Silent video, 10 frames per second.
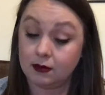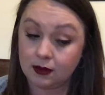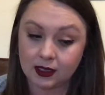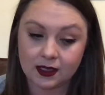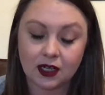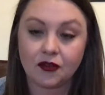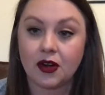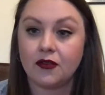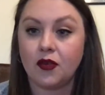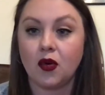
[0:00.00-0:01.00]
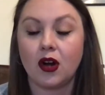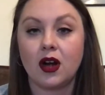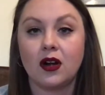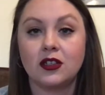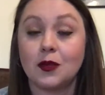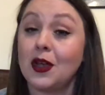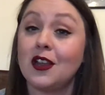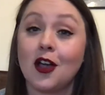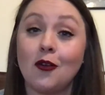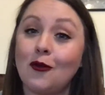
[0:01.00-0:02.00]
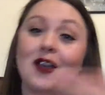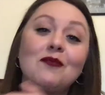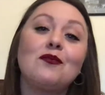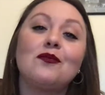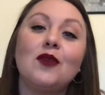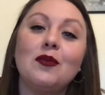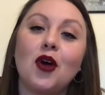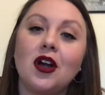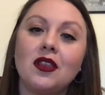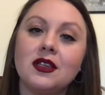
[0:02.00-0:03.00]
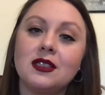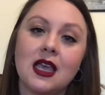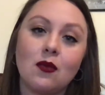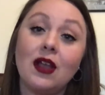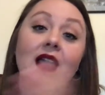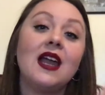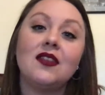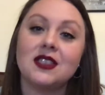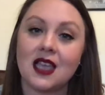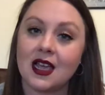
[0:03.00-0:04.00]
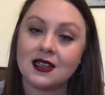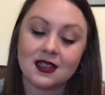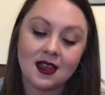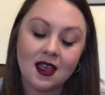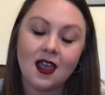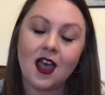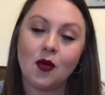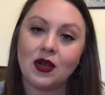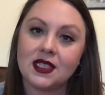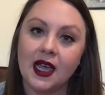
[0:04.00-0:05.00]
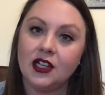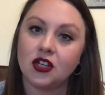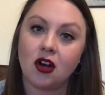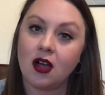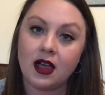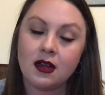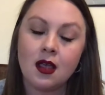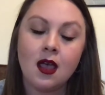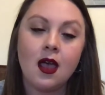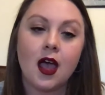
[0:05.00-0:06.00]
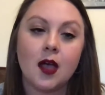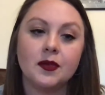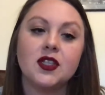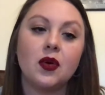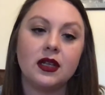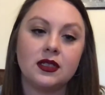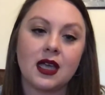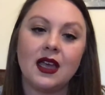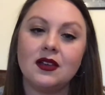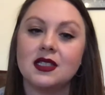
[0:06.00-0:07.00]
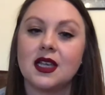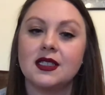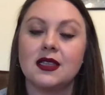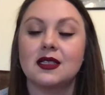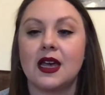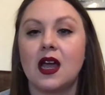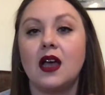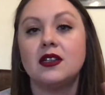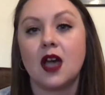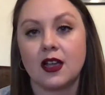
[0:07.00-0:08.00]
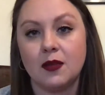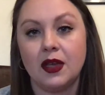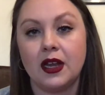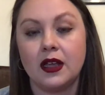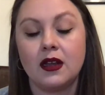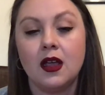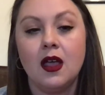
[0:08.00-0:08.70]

is different for depending on what part of the sand, what line in the sand, what side you're on. So it's kind of discussing this kind of undocumented